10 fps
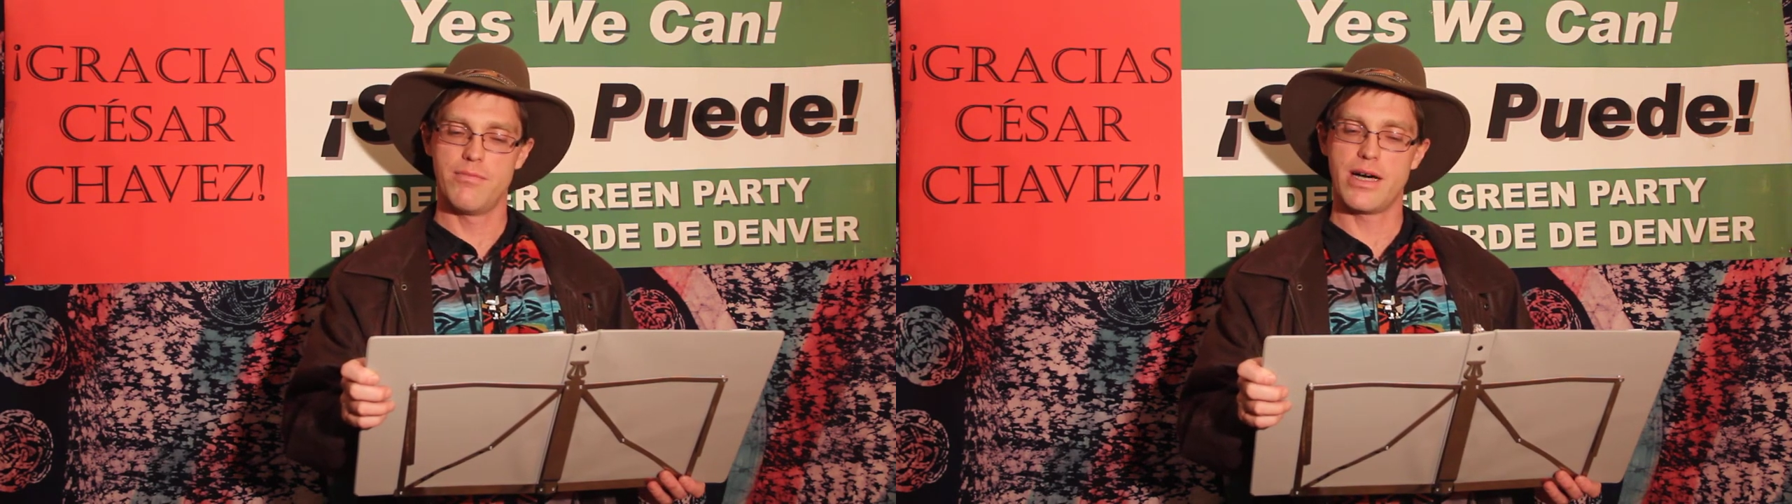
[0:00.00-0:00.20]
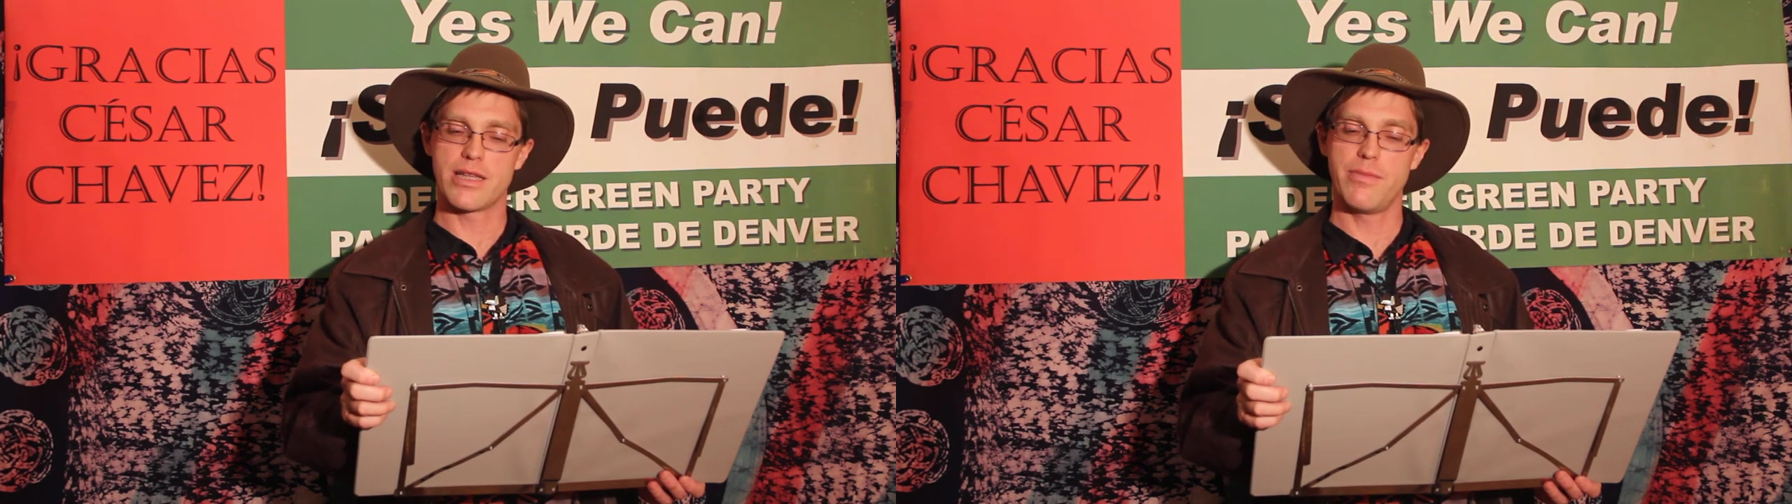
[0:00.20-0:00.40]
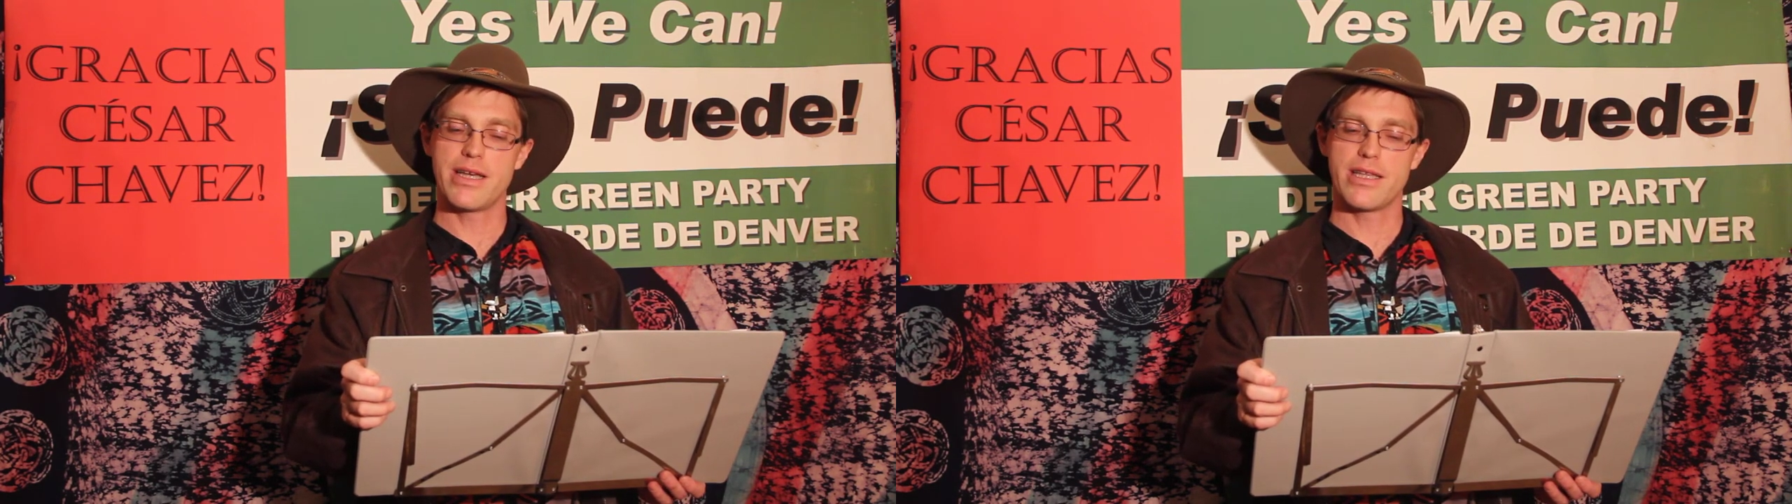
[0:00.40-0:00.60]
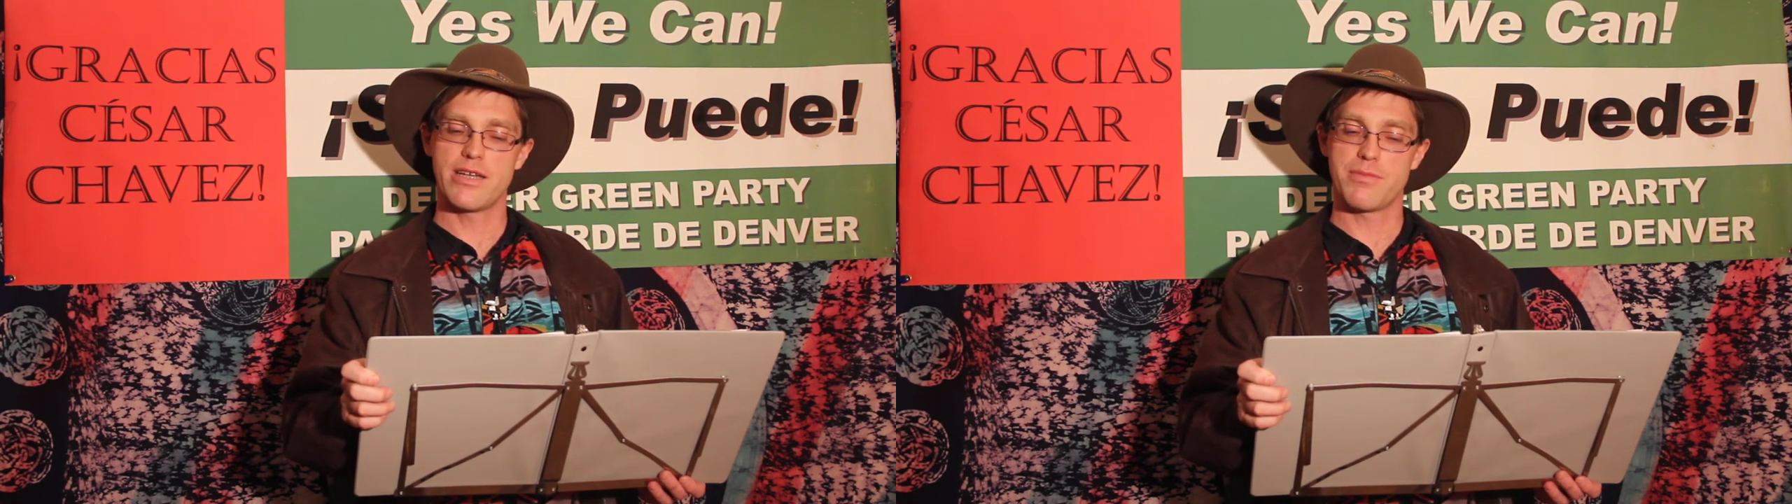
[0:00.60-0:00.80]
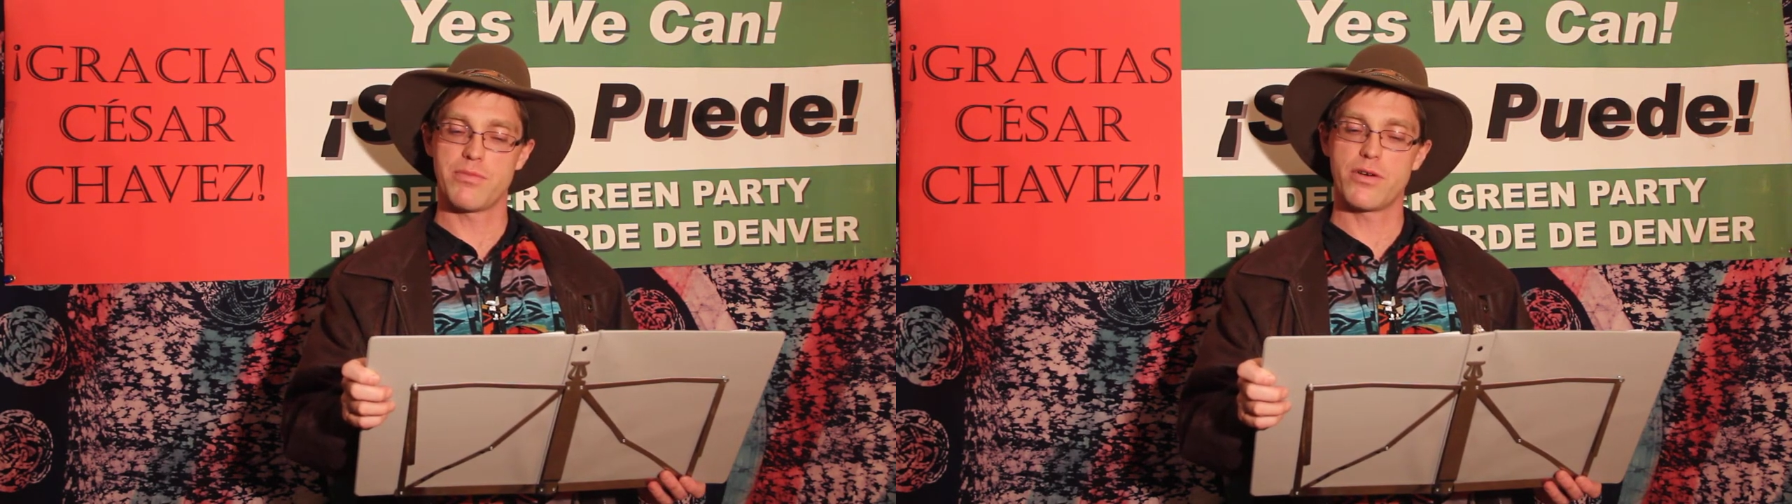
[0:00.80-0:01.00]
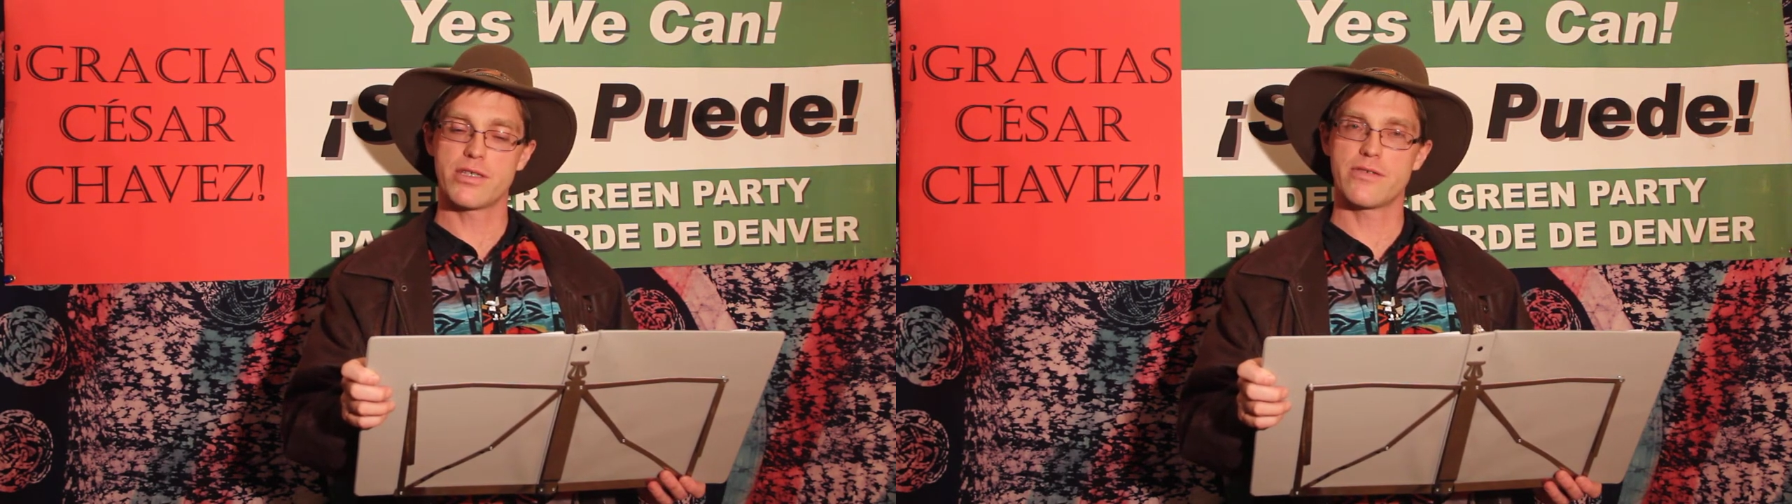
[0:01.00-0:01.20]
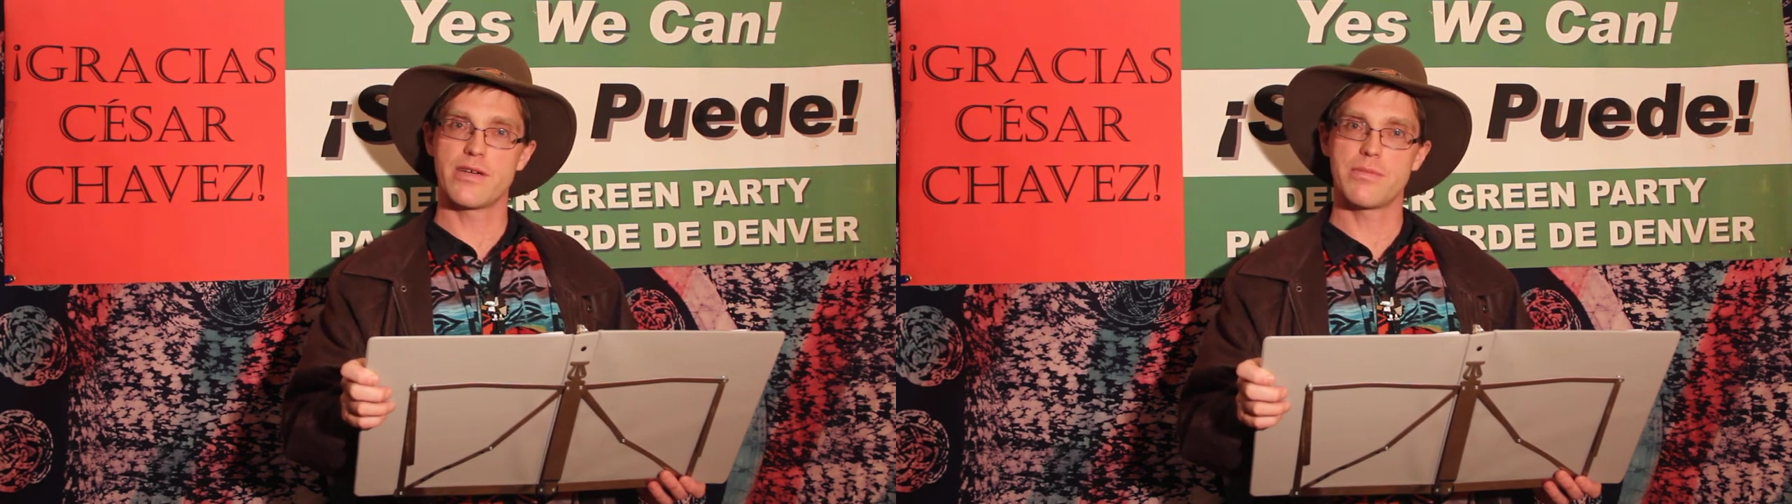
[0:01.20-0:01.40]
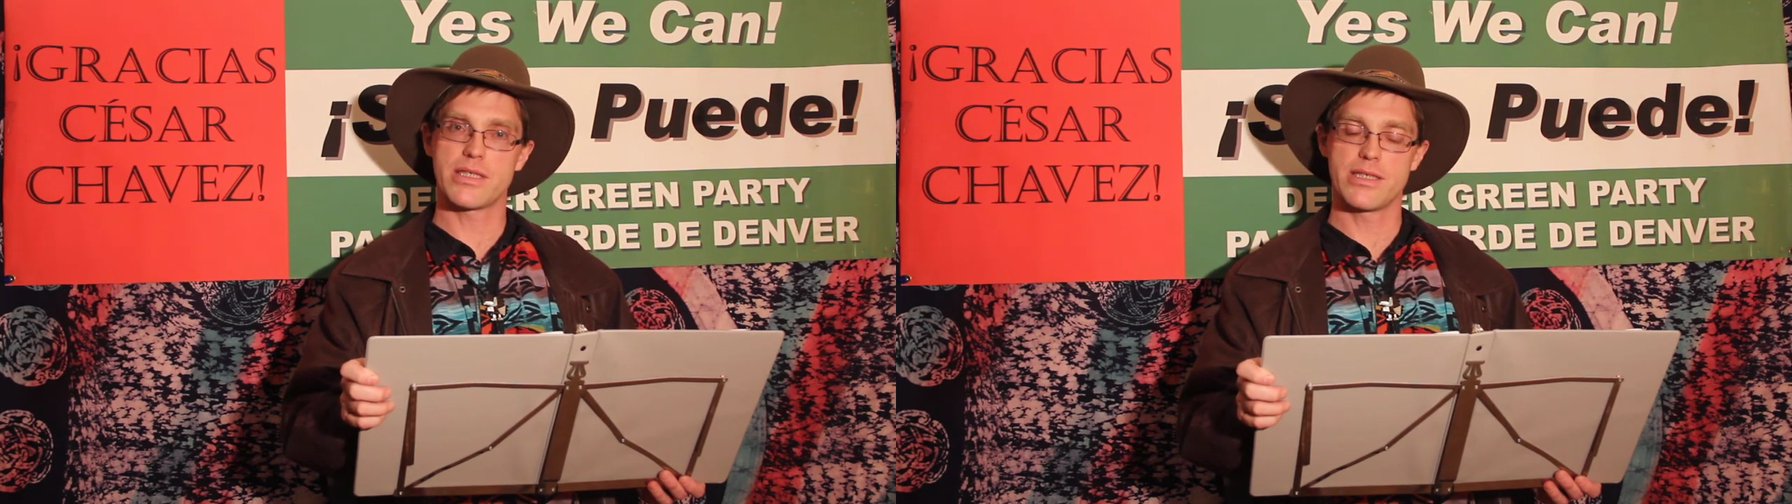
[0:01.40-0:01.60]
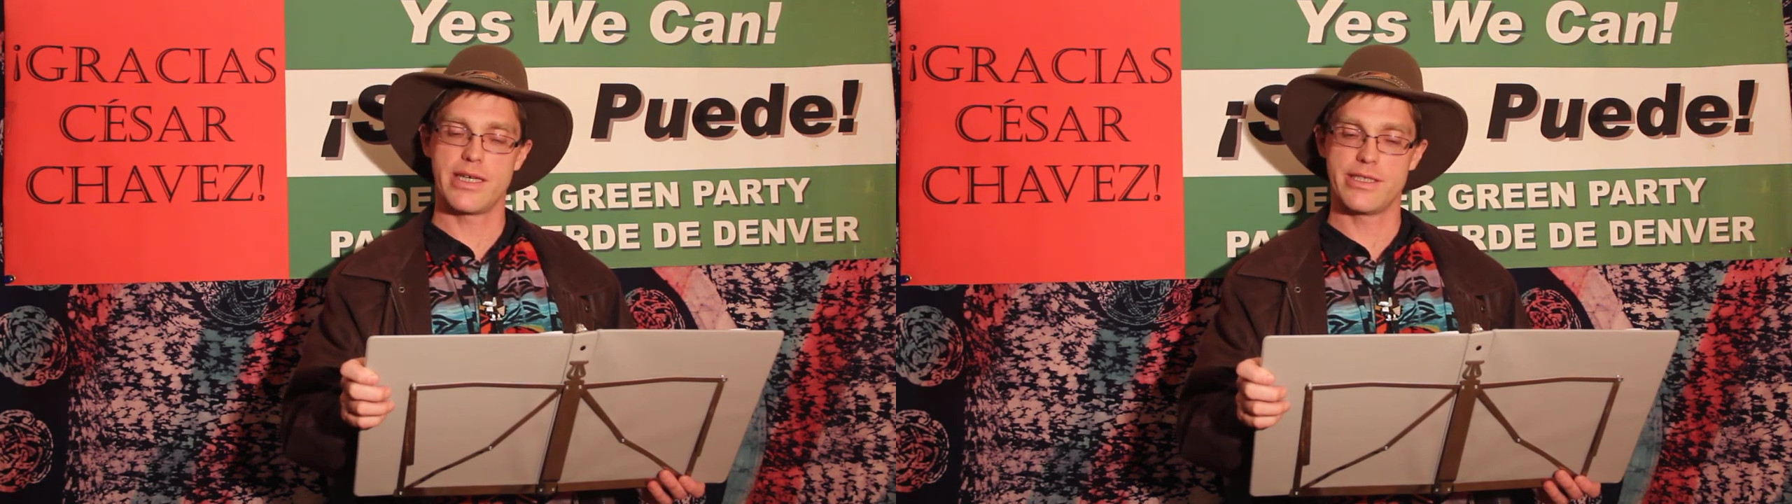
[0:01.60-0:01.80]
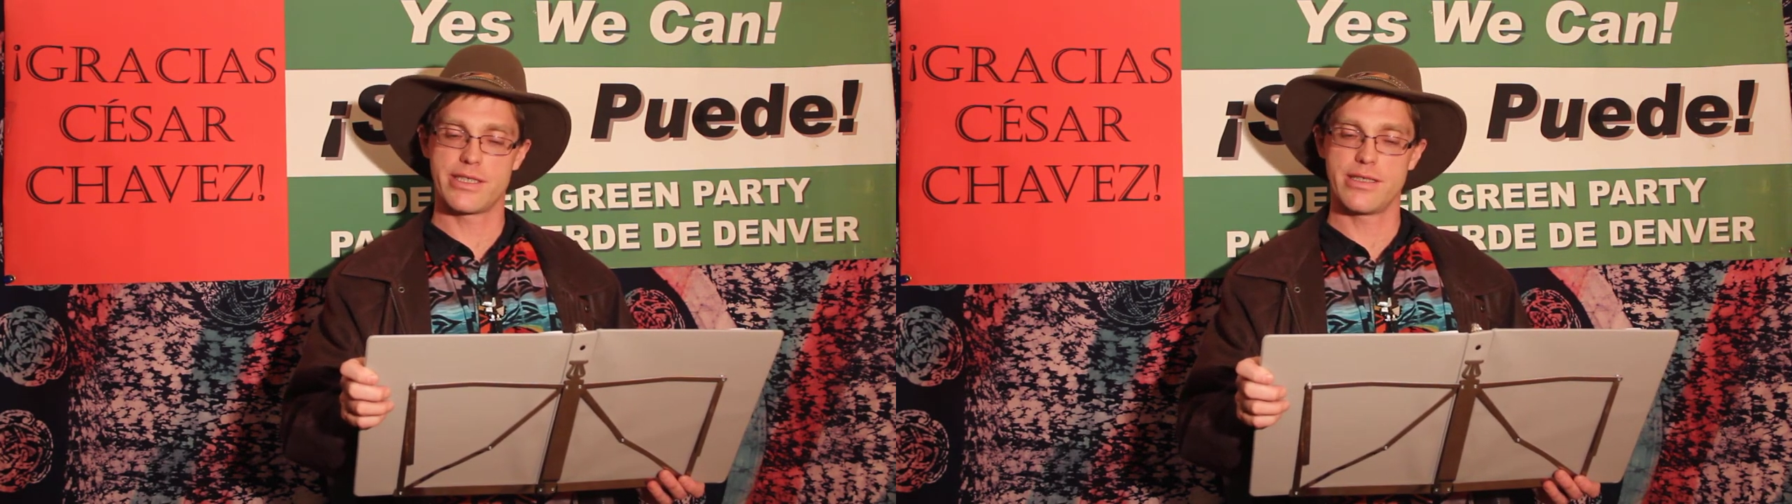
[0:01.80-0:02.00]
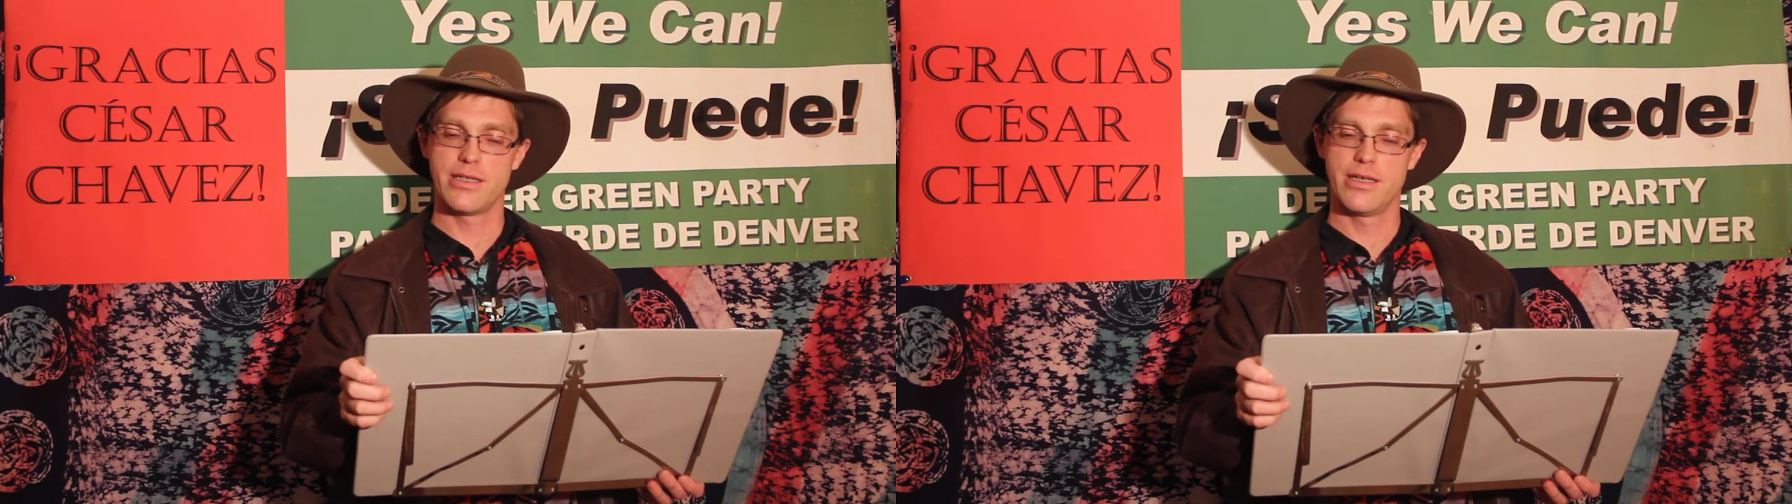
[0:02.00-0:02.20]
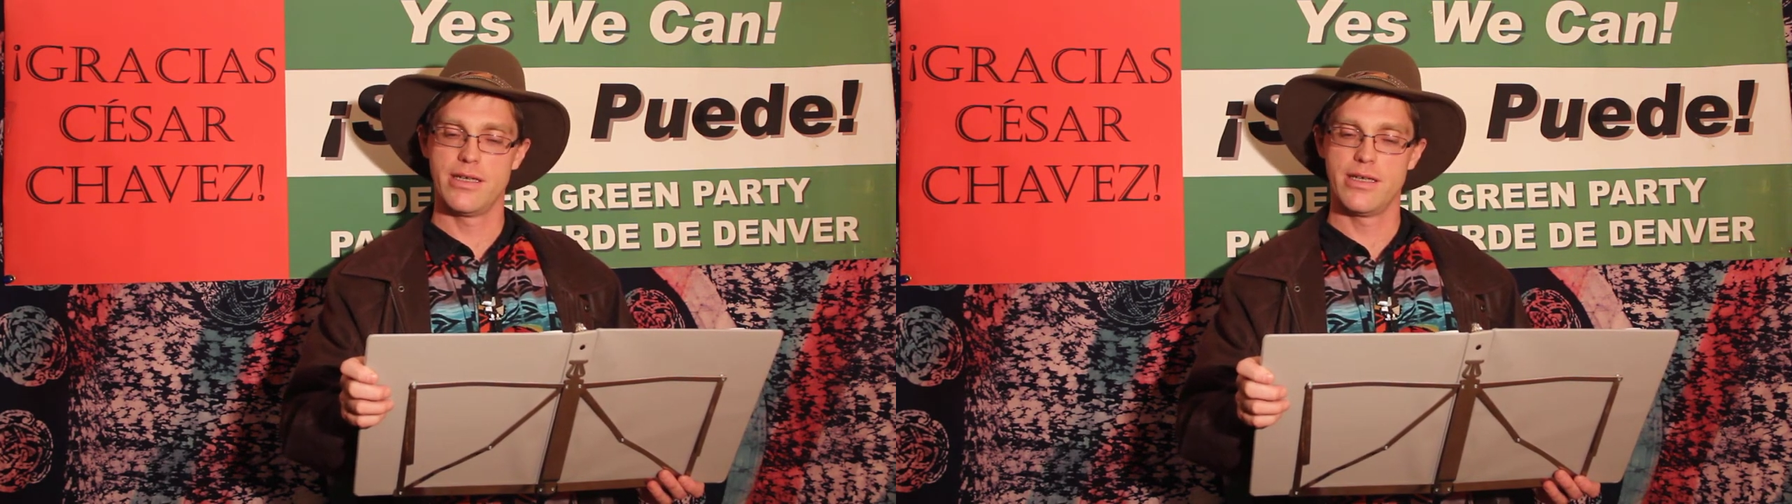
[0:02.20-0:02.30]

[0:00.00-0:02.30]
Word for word: by the method of proportional representation